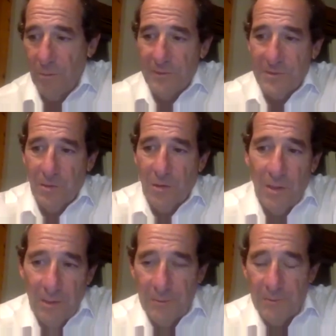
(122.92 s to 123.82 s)

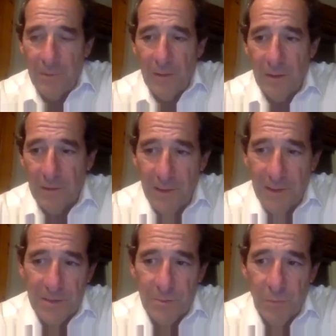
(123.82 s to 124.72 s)
saw
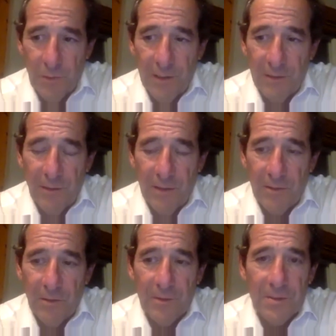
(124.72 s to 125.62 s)
last spring and
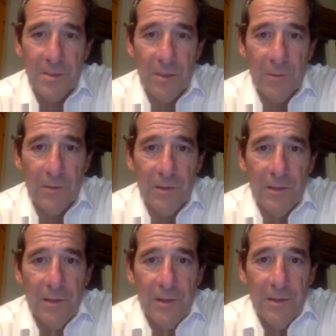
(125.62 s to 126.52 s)
during the summer,
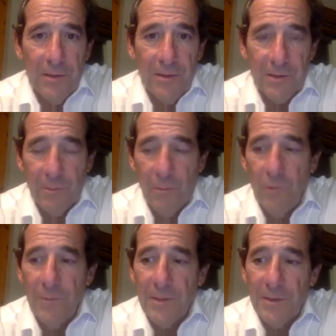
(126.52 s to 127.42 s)
that the
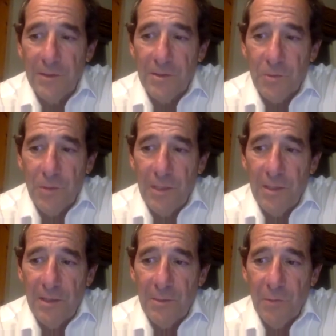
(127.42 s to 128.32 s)
movement in the street
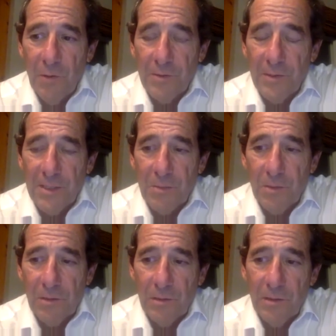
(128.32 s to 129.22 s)
and the protests were
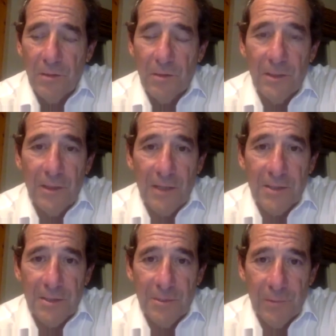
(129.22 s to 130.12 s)
clearly not
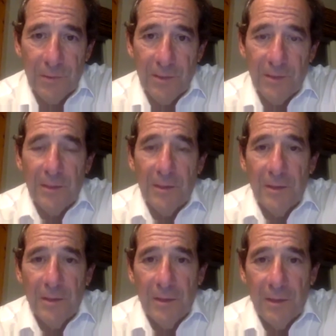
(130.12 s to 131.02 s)
simply
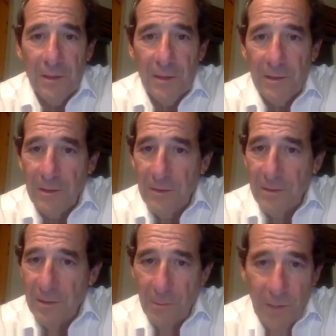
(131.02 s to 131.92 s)

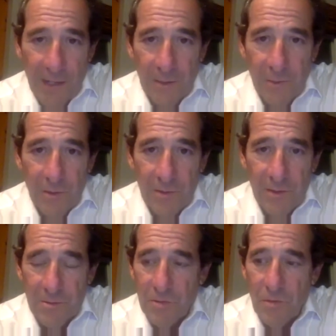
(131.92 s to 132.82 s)
in the Black community.
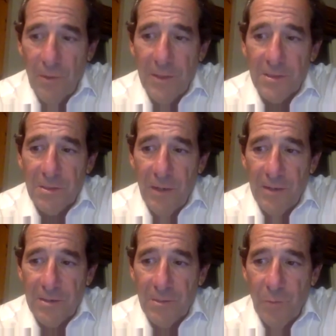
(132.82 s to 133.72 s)
There's a tremendous amount
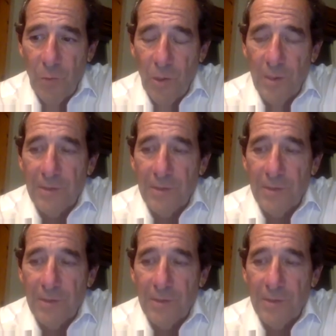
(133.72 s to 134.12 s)
of support